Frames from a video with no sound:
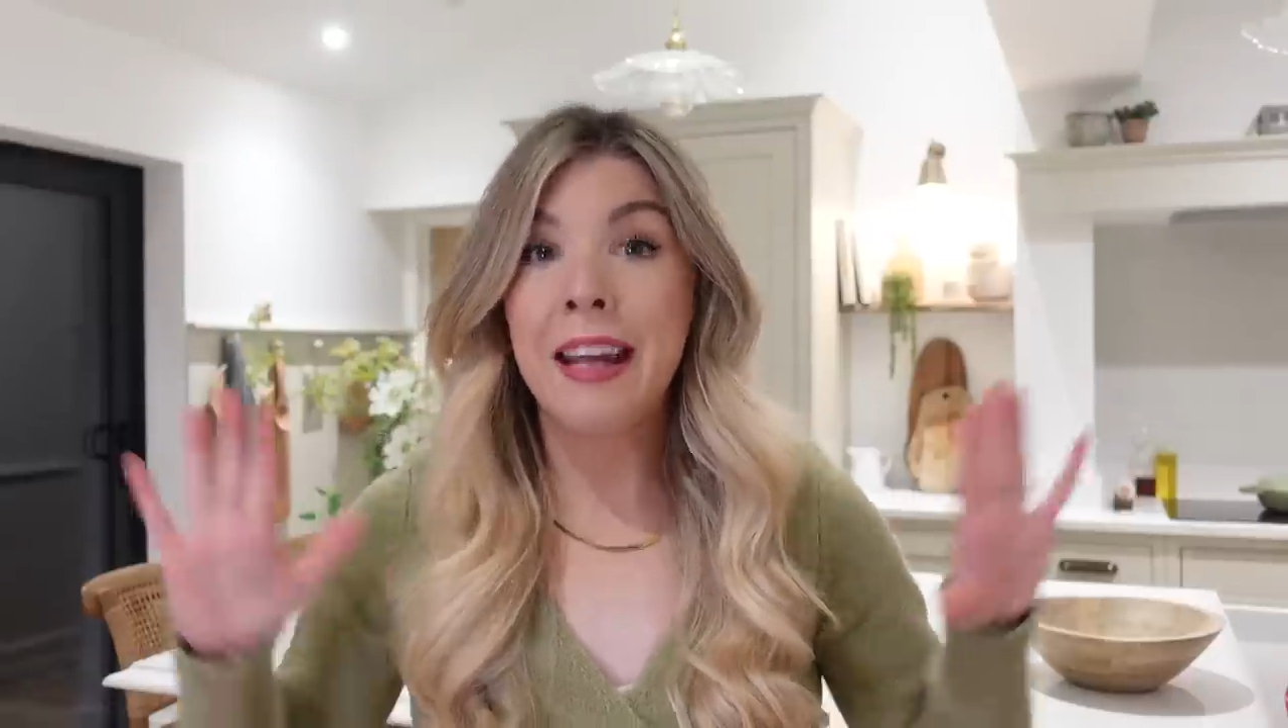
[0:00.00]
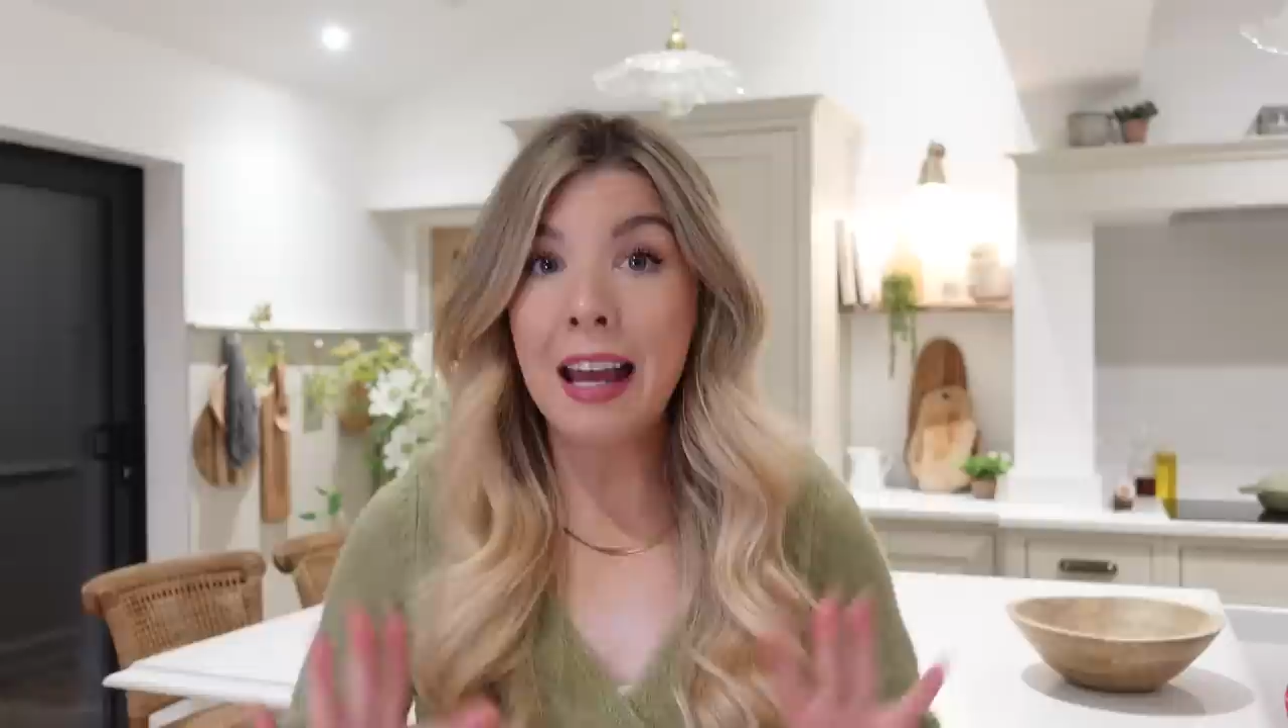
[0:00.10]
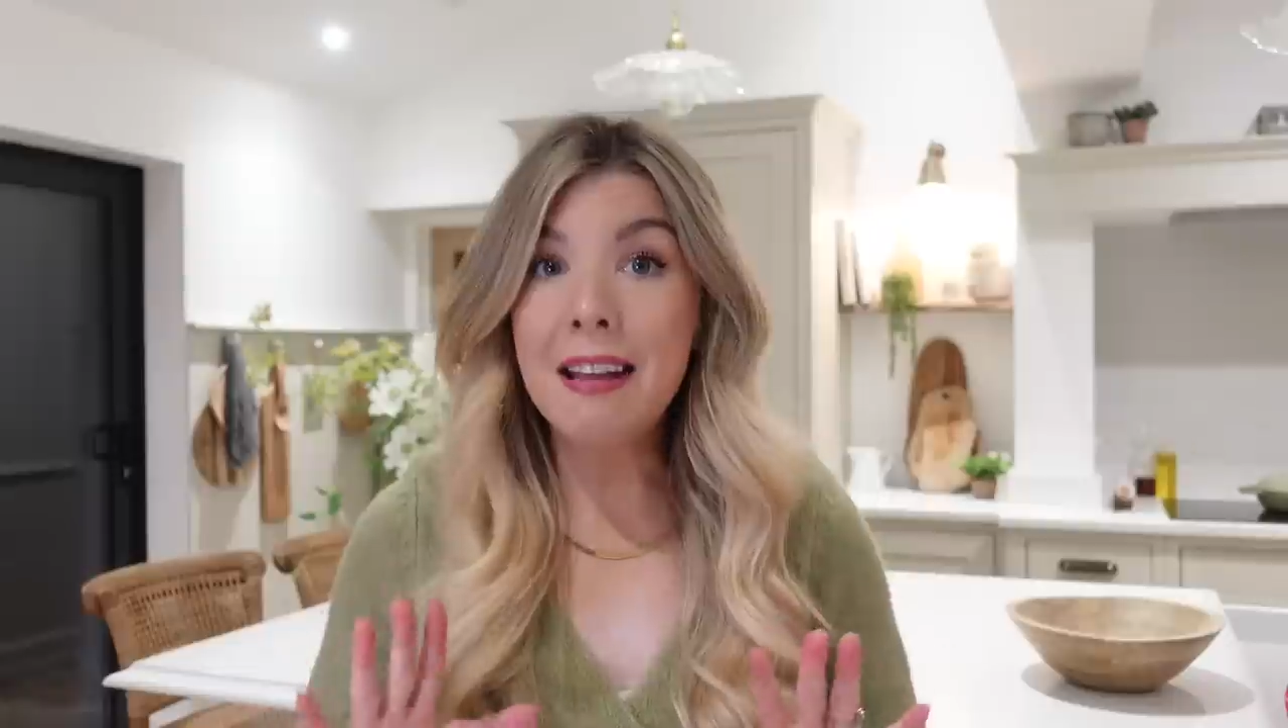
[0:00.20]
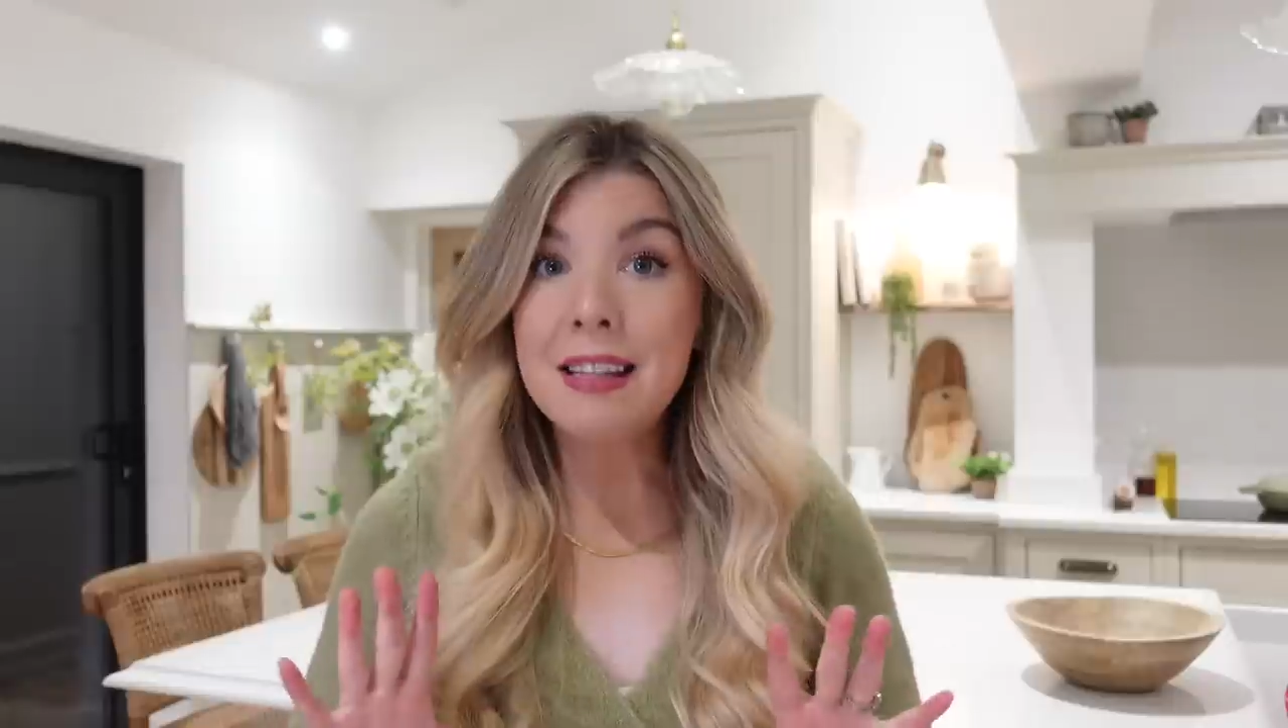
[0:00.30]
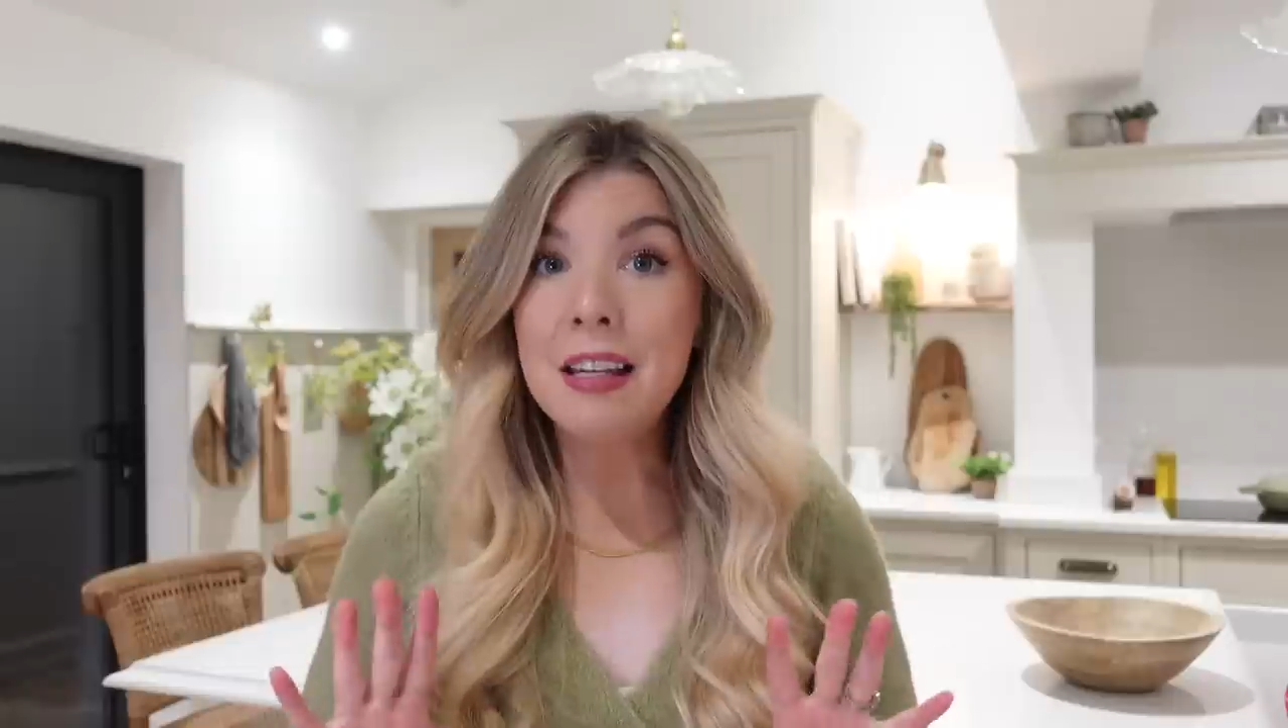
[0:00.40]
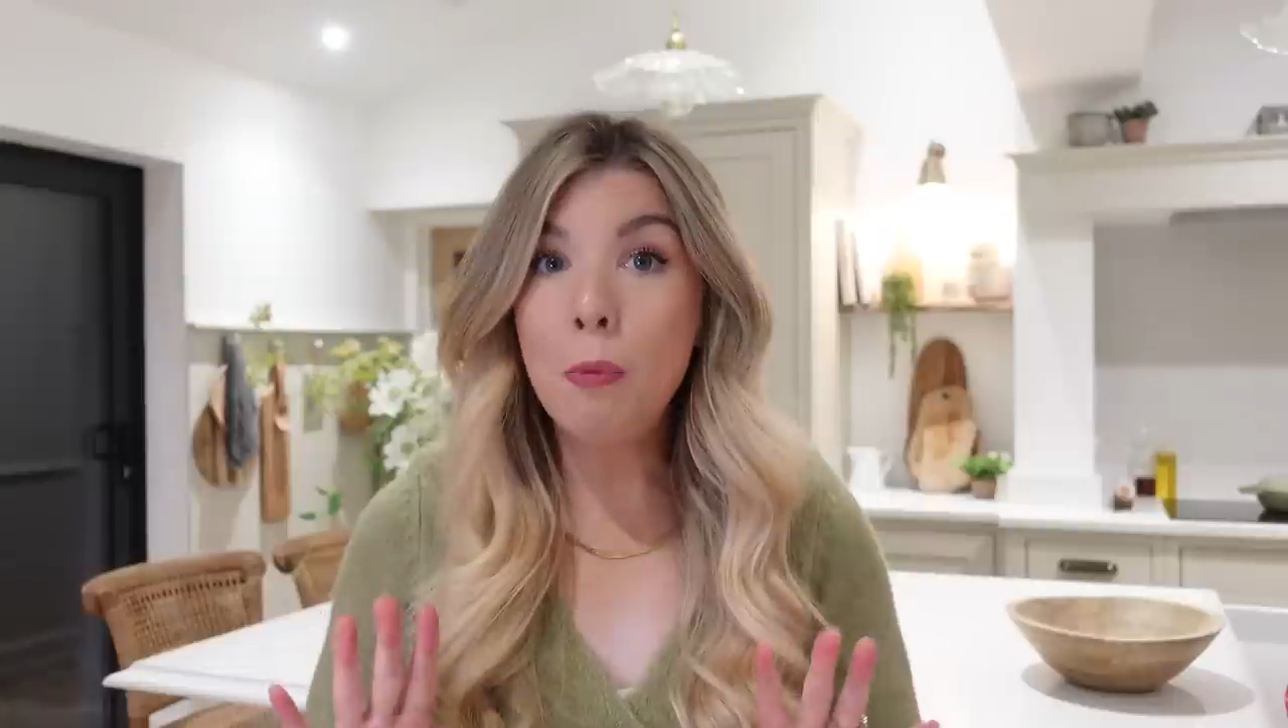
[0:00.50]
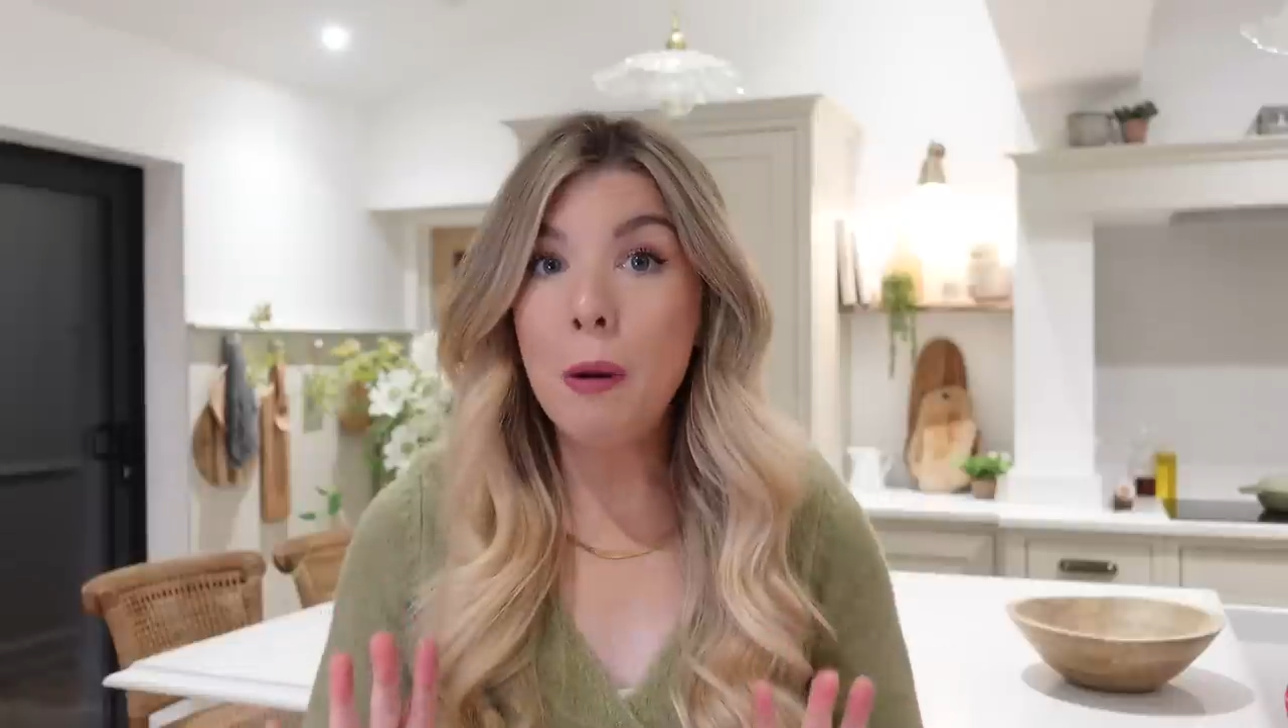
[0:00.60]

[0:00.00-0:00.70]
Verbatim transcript: It gets a little